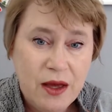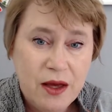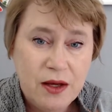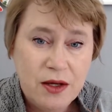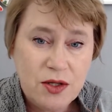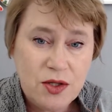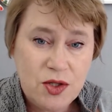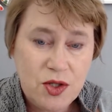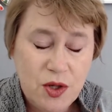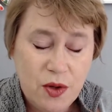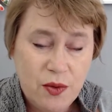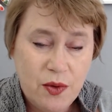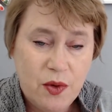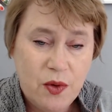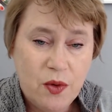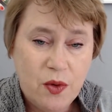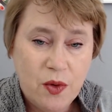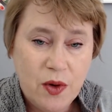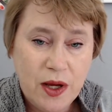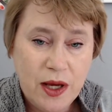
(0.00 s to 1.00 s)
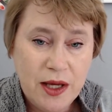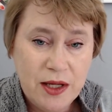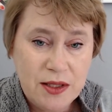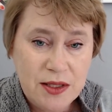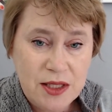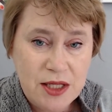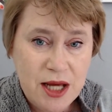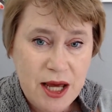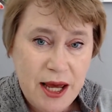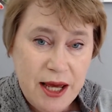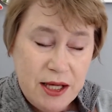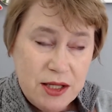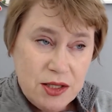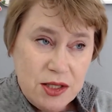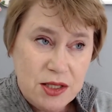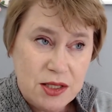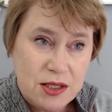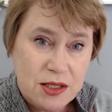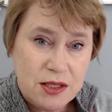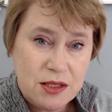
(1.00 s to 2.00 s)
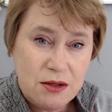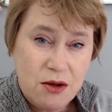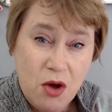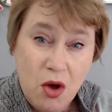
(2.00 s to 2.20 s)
So it takes